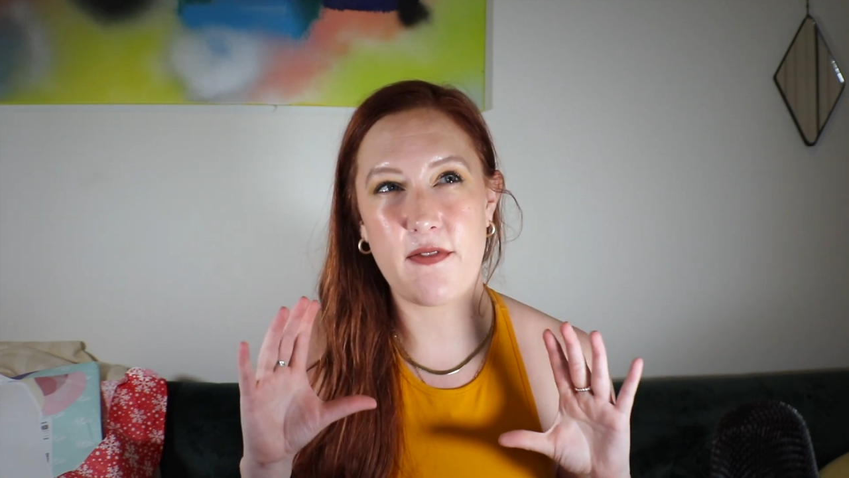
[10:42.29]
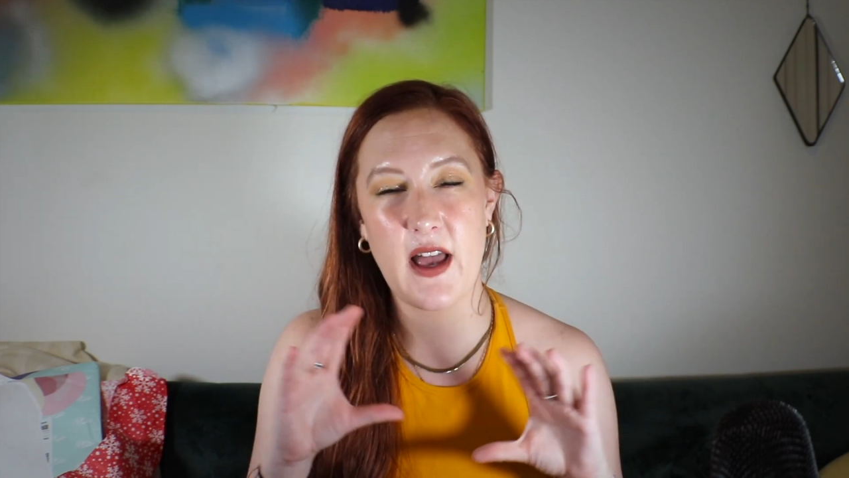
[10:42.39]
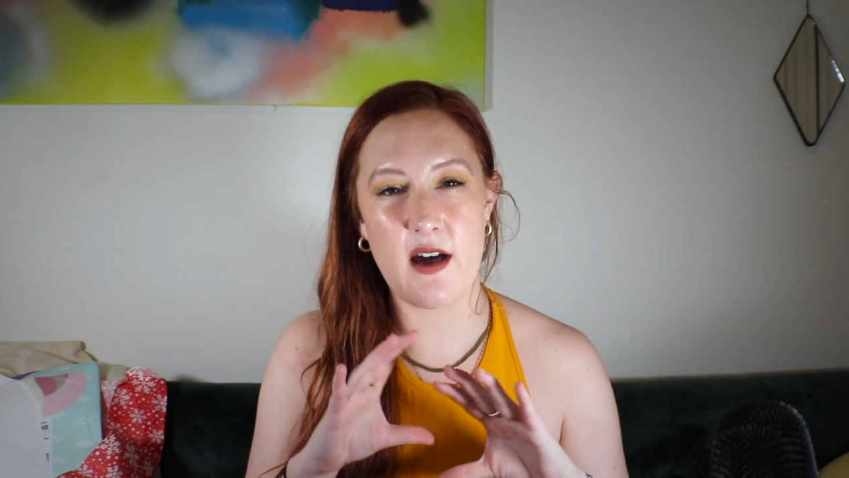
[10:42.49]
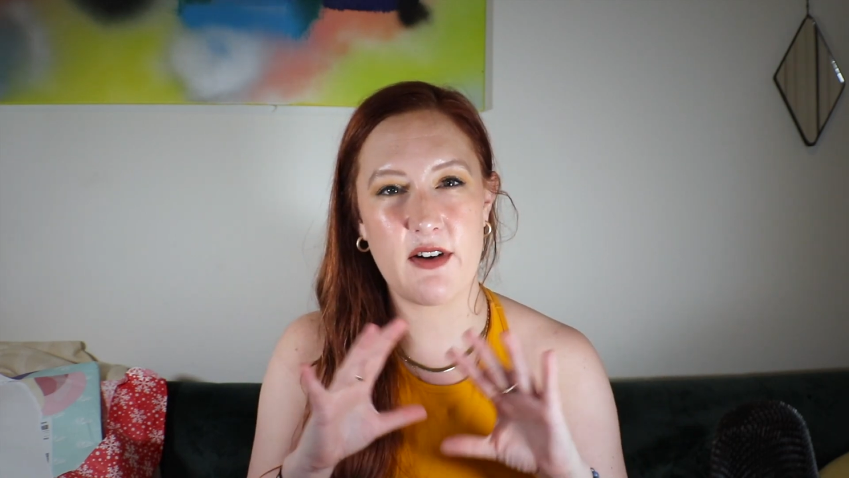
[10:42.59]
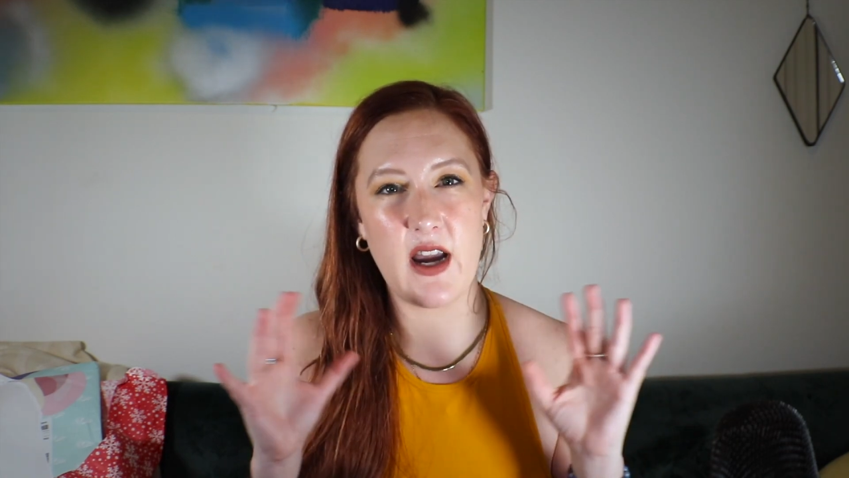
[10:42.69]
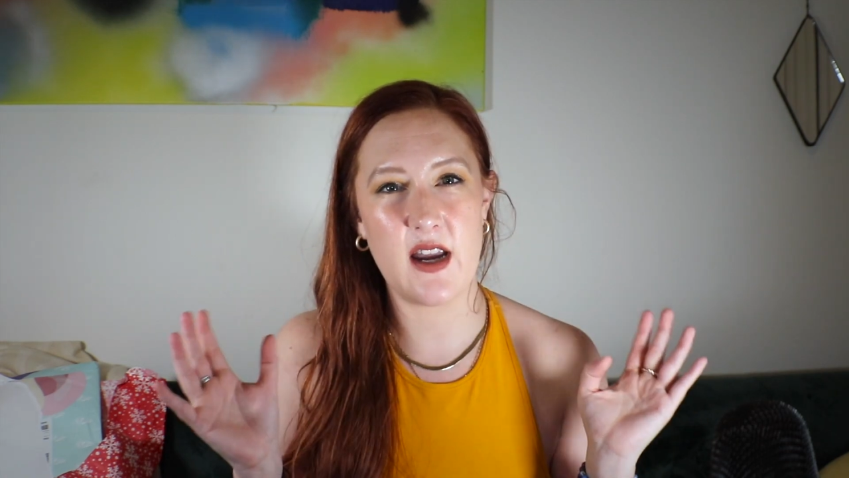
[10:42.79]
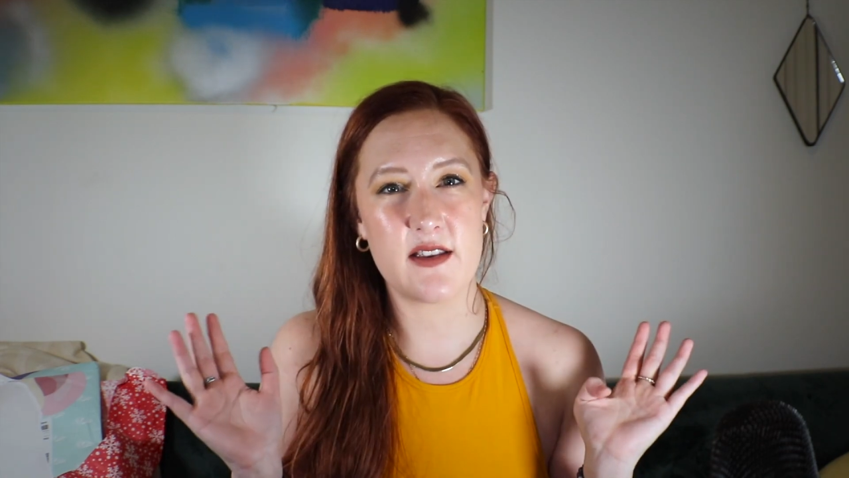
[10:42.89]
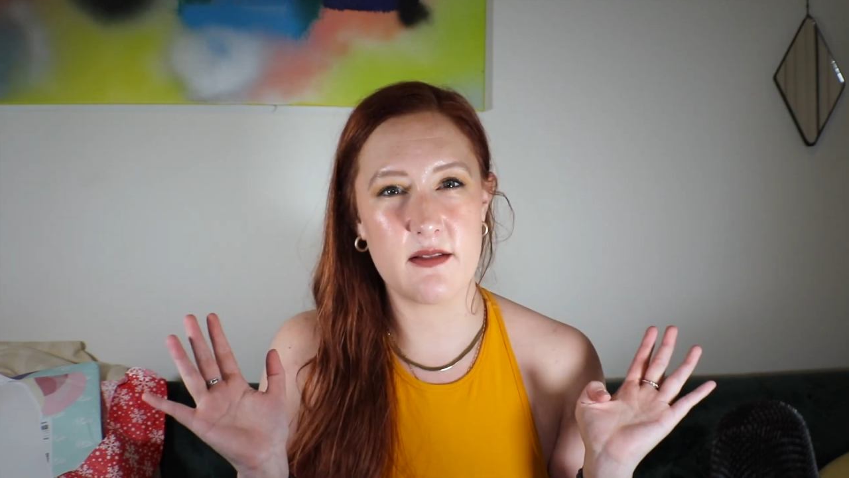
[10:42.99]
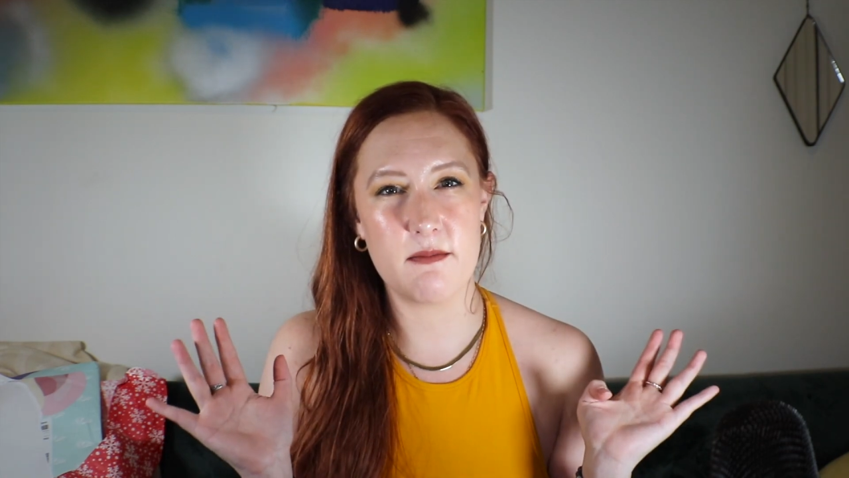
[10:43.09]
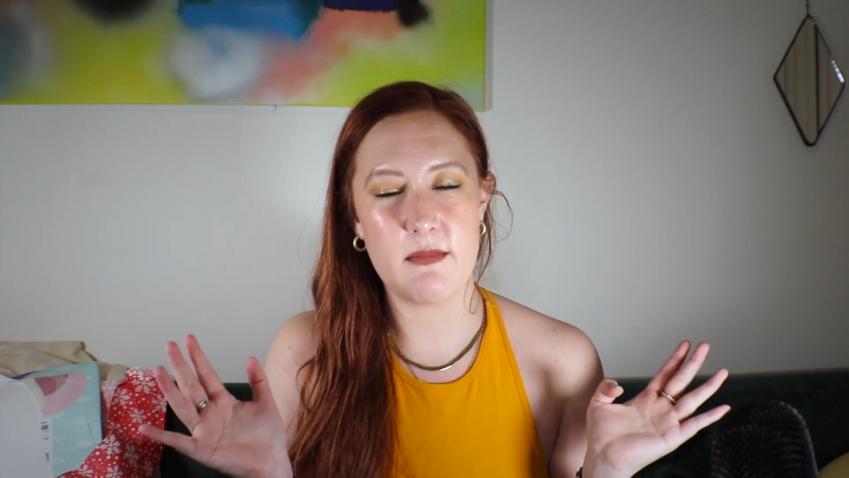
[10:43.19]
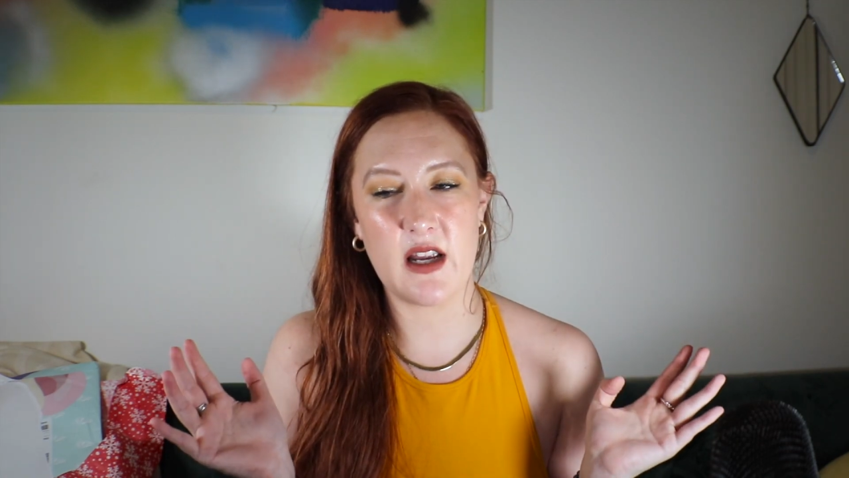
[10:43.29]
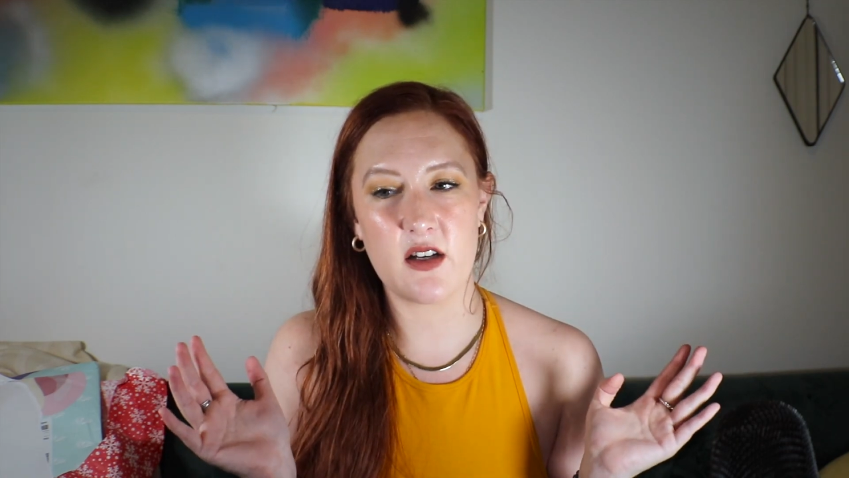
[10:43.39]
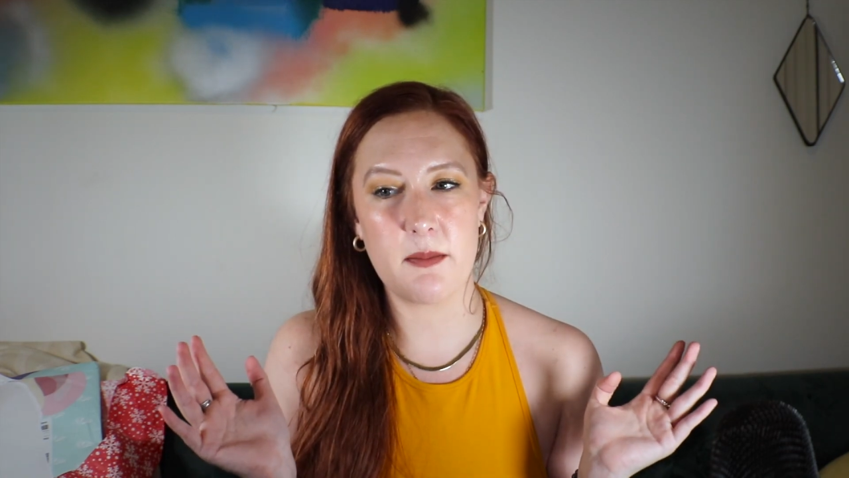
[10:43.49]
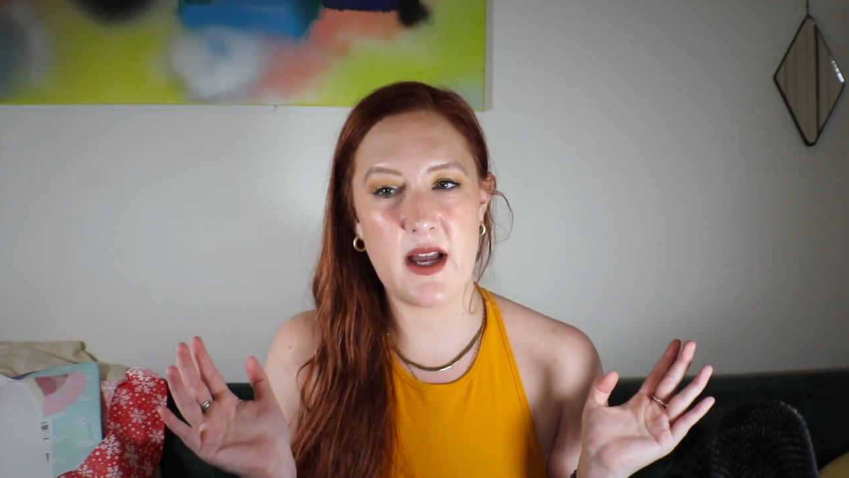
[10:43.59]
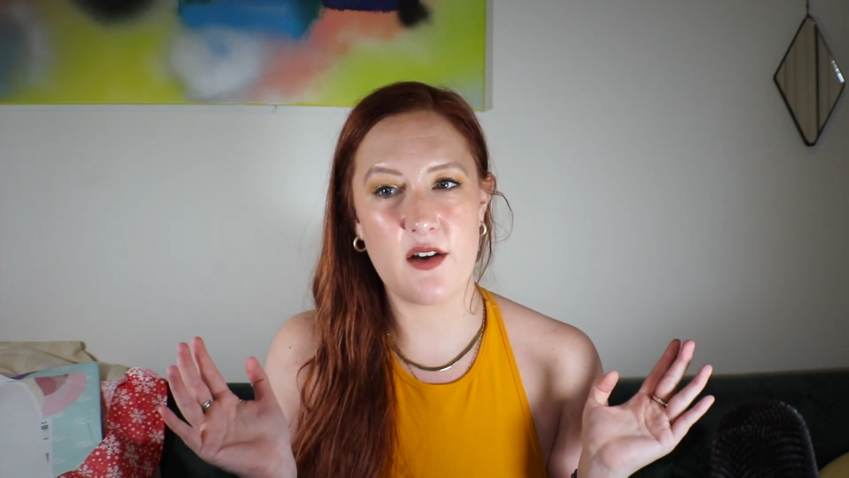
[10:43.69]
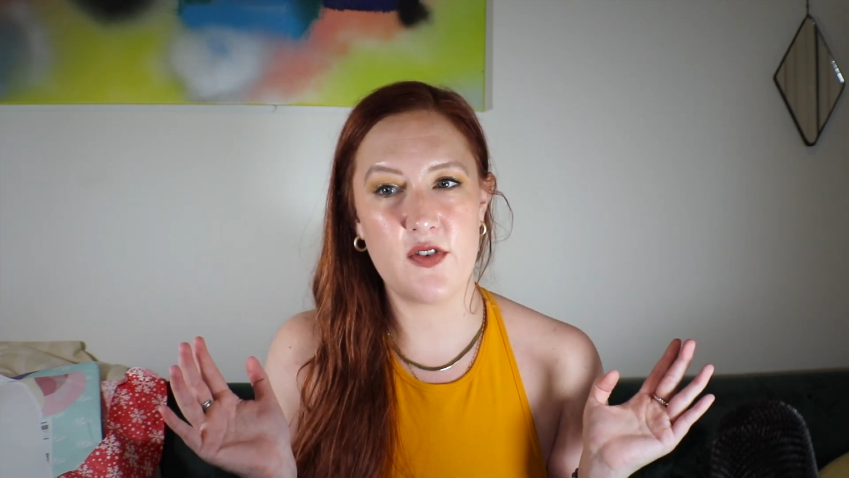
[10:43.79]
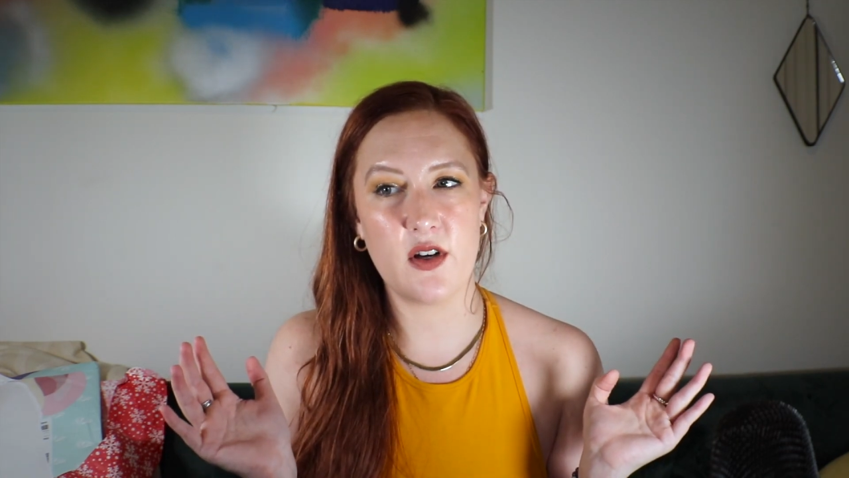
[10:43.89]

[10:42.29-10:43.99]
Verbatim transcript: flat rate mailer bag